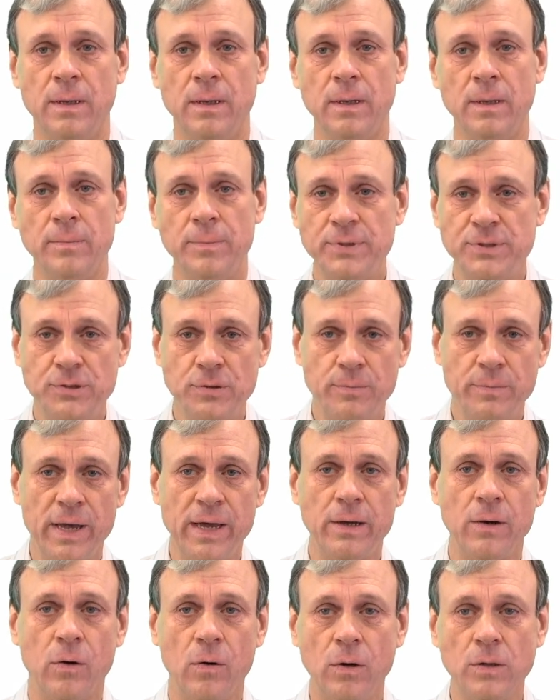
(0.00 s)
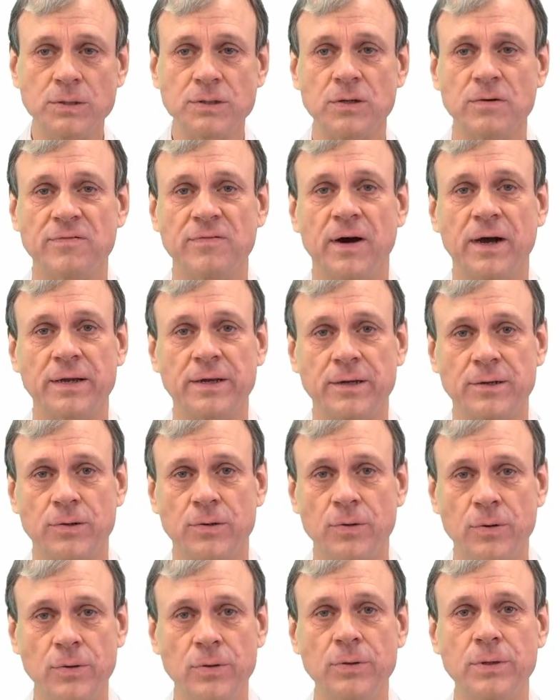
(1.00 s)
But you may also find it
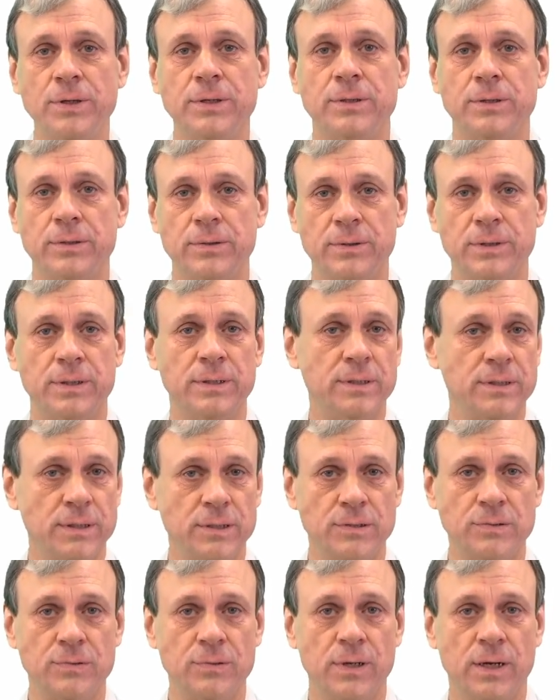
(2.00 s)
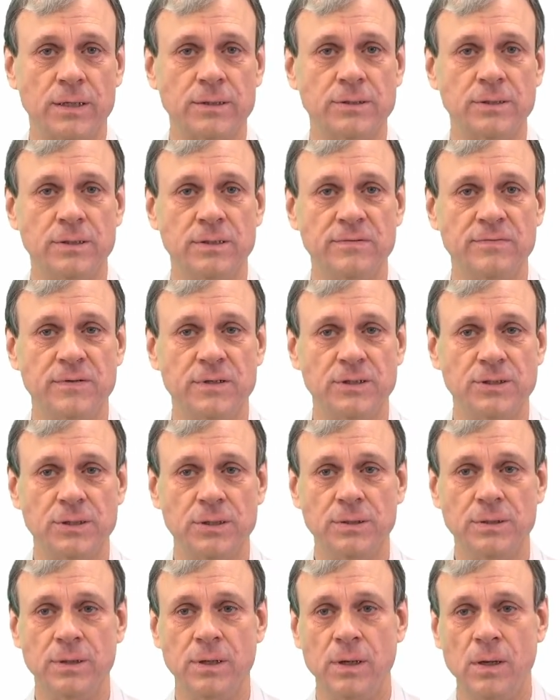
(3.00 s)
earlier in the introduction
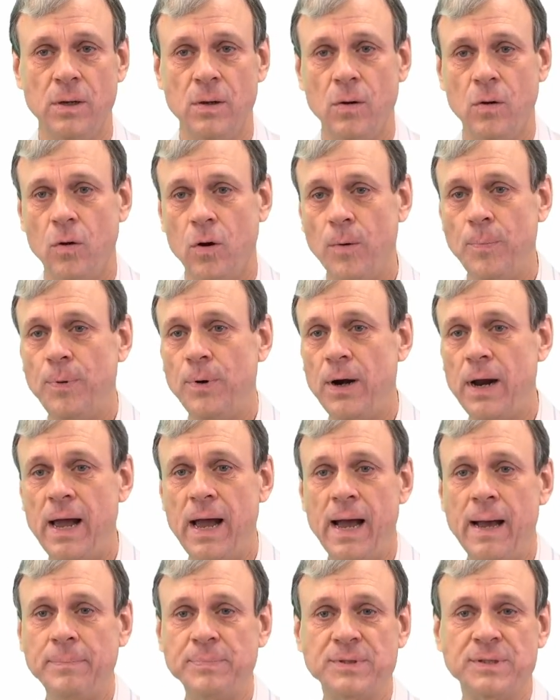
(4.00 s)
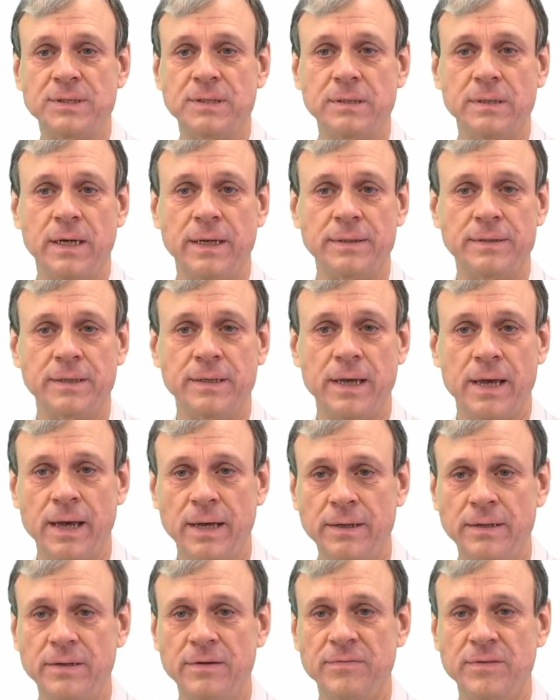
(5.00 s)
division, or perhaps at the
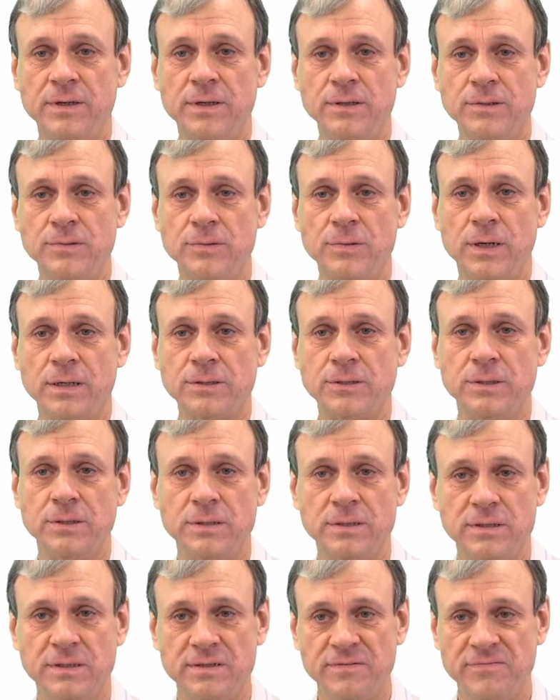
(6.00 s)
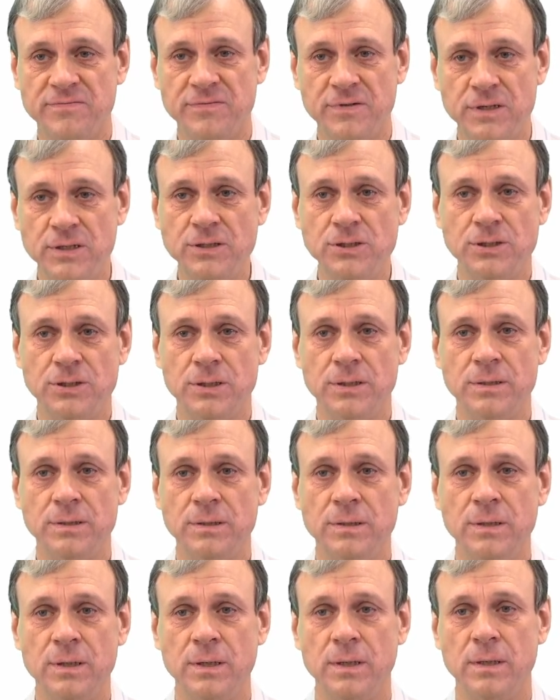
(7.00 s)
end of the introduction
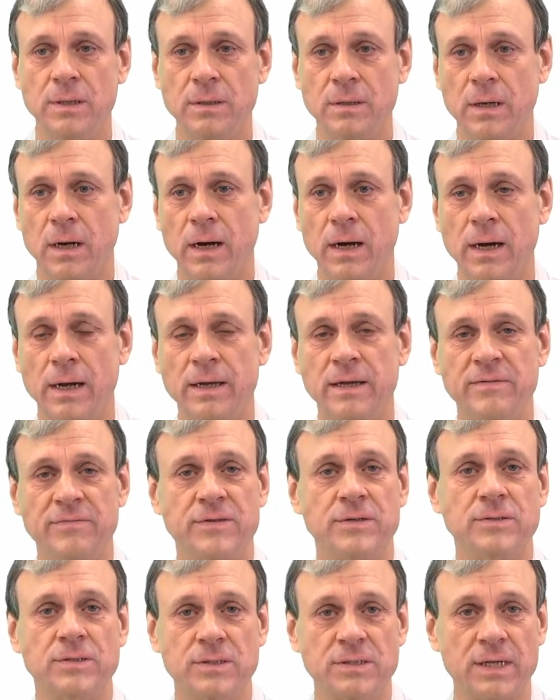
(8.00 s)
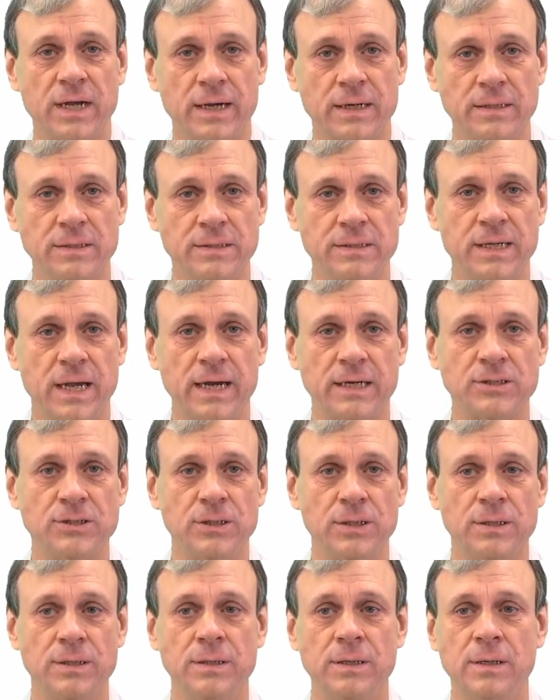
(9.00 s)
division, if there's a second
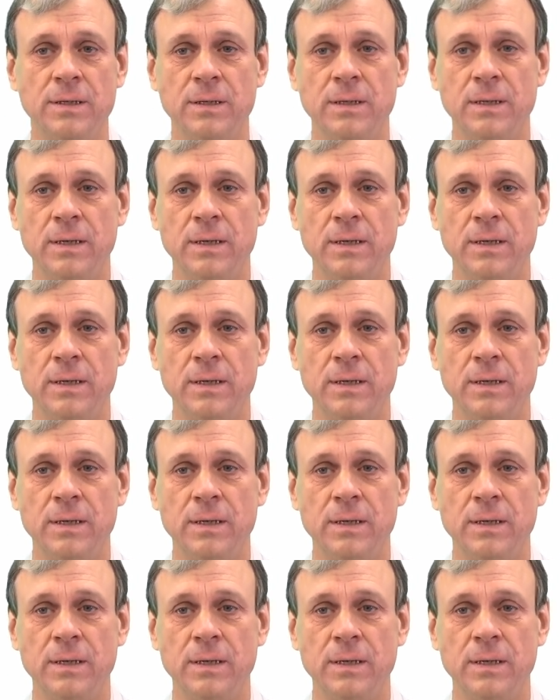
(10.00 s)
section.